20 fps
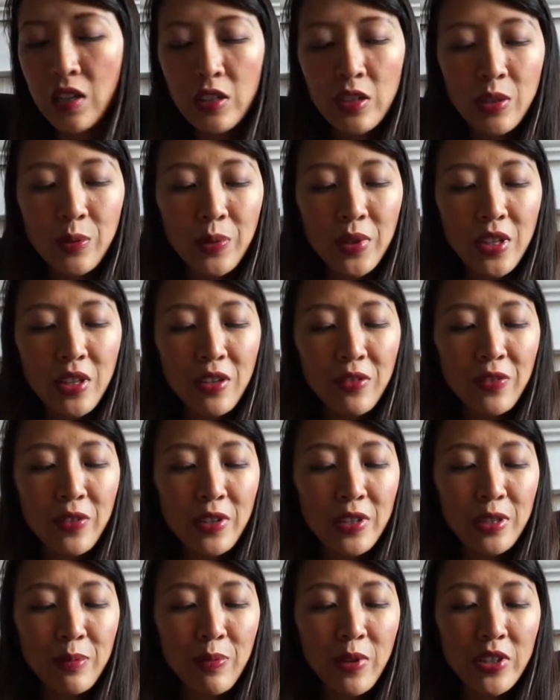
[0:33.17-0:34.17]
So one of the
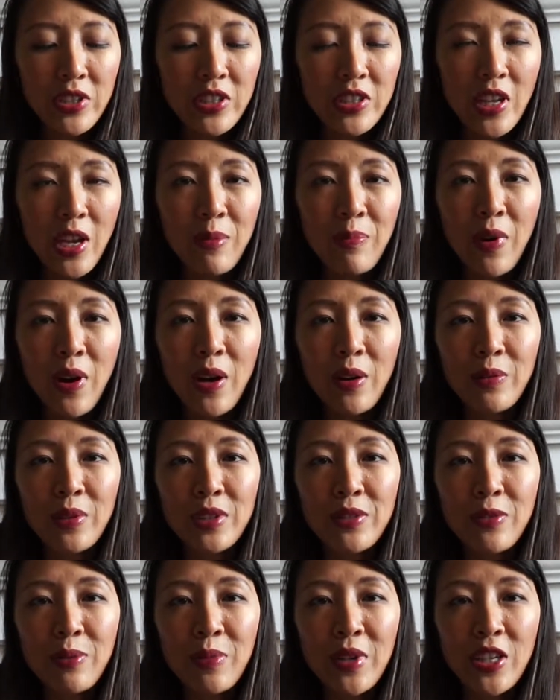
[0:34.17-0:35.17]
first brushes I bought
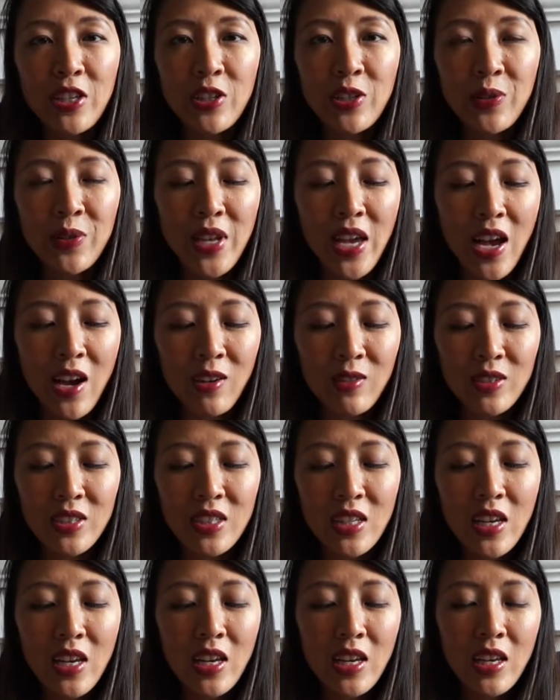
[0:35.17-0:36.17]
was from Etude
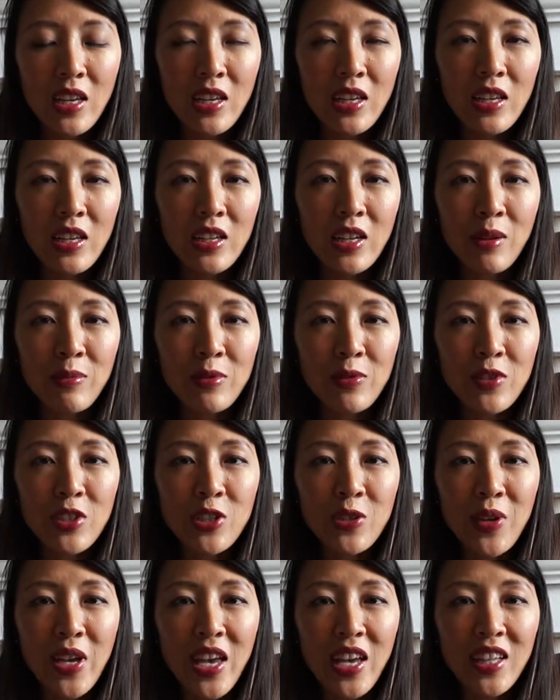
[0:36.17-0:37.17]
house. It comes with
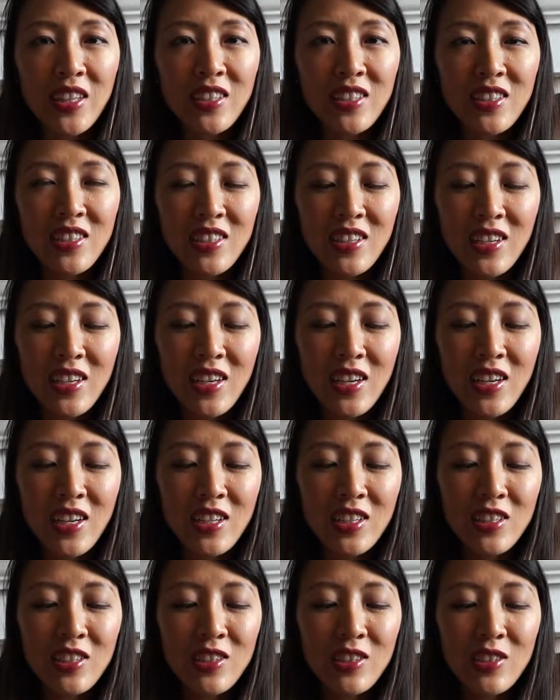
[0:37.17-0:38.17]
two heads.
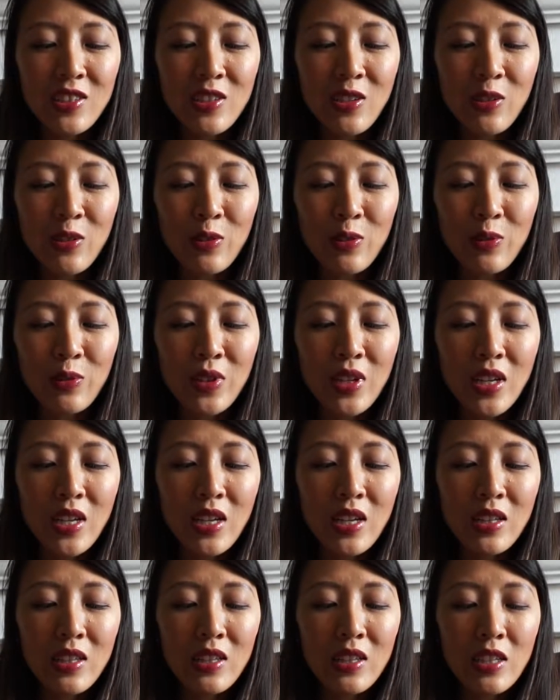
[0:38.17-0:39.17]
So
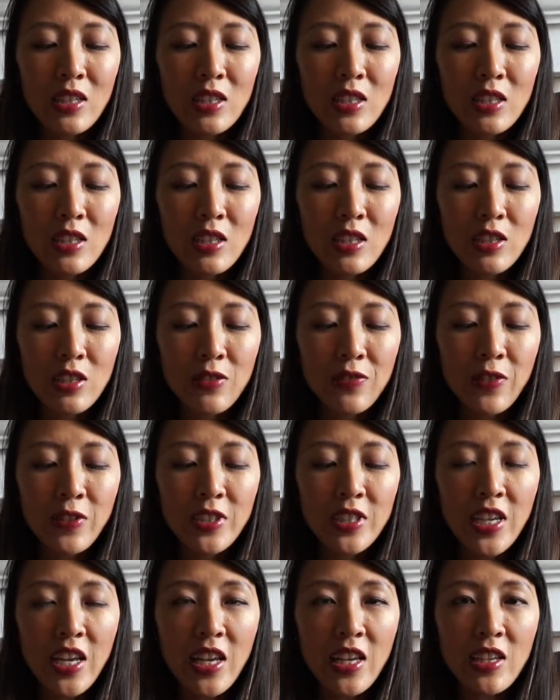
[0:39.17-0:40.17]
this
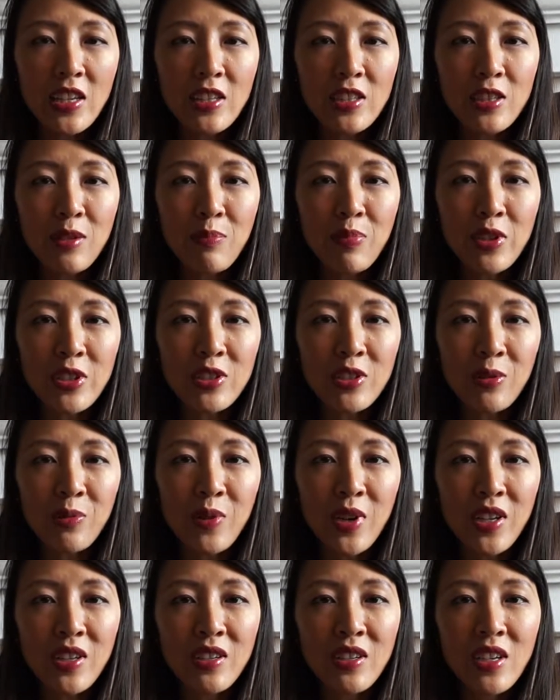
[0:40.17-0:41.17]
first head is the bristle
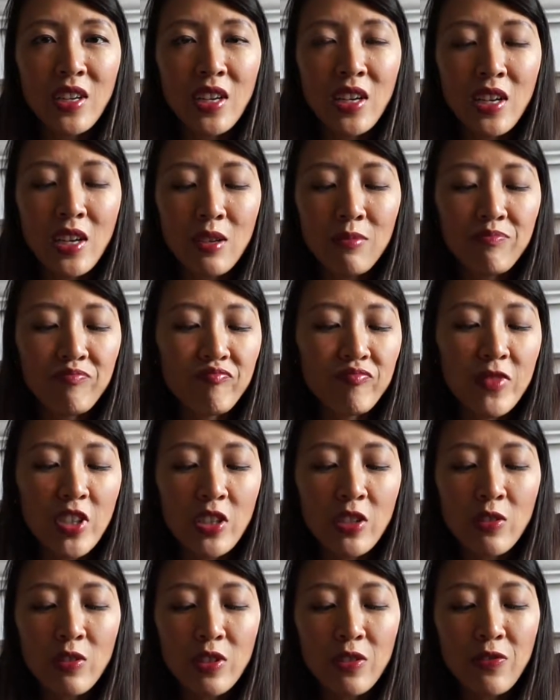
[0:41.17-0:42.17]
one. You
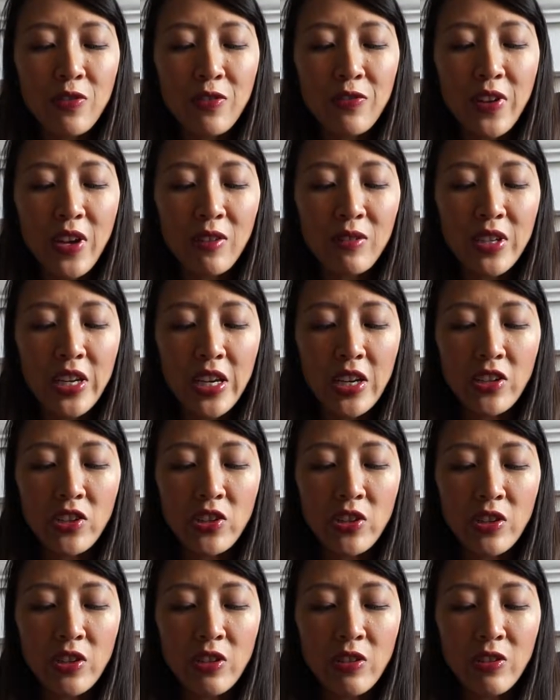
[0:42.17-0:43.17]
can use it for
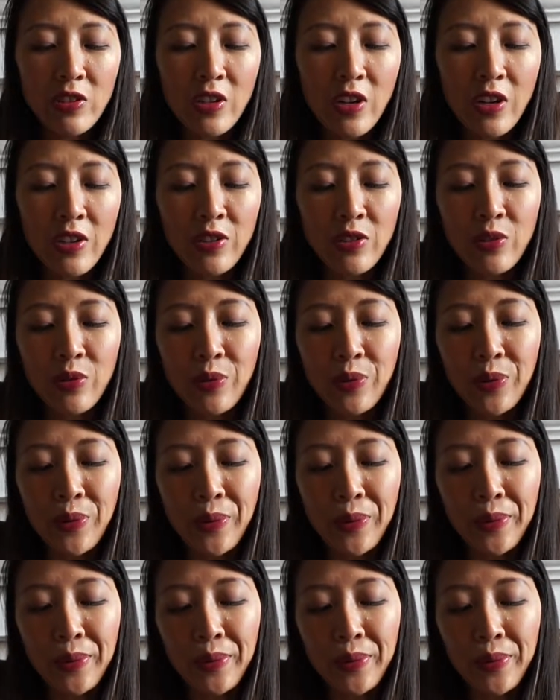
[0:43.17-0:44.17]
foundation or
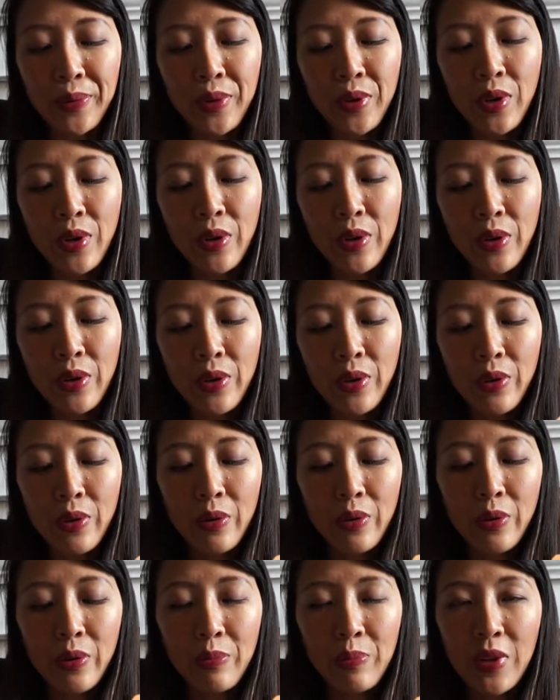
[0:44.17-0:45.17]
contour
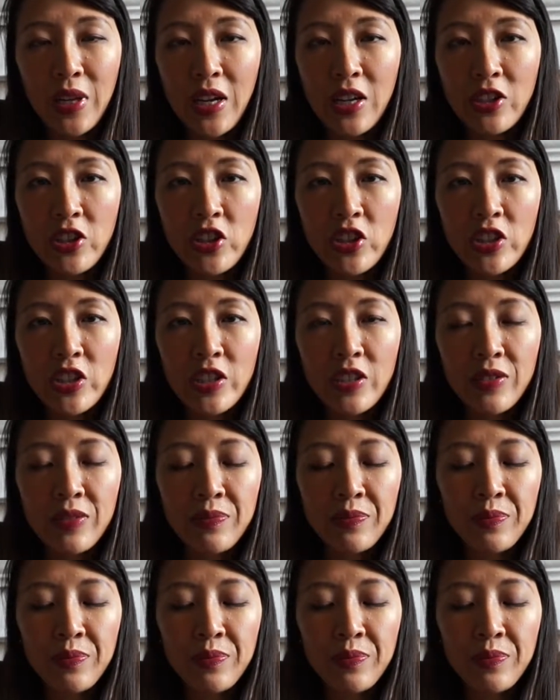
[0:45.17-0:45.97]
or blush.